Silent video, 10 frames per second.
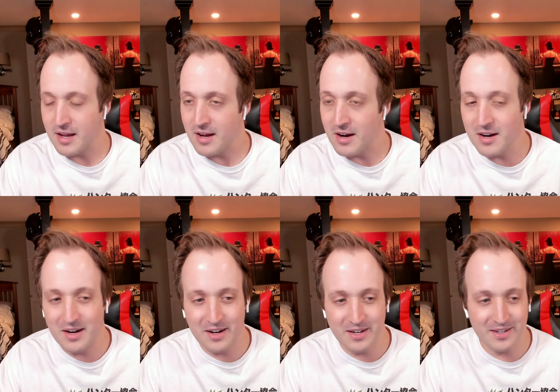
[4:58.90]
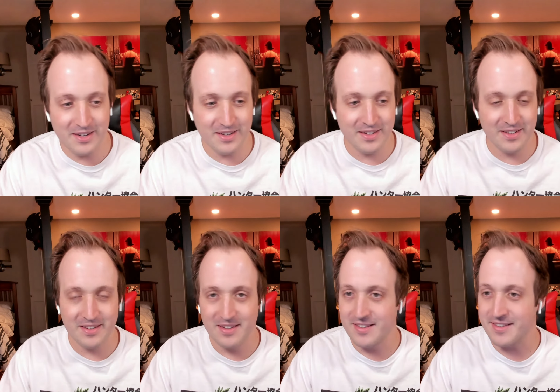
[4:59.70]
Aww.
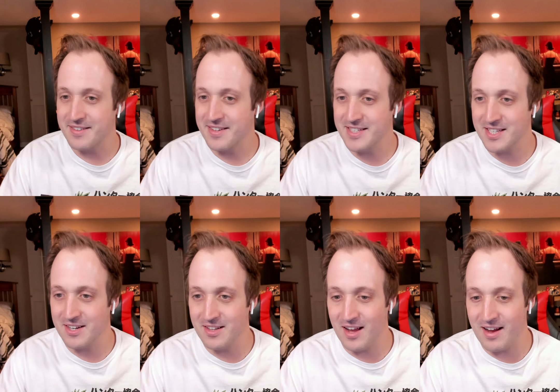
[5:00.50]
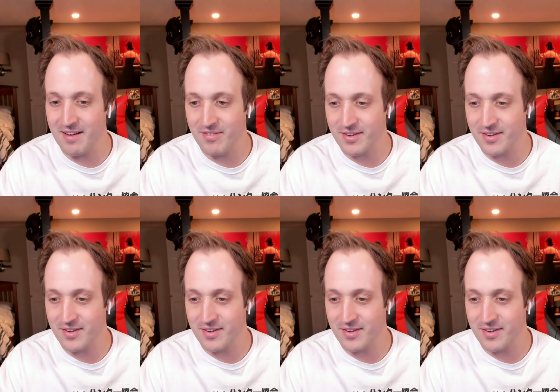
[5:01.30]
He's still alive.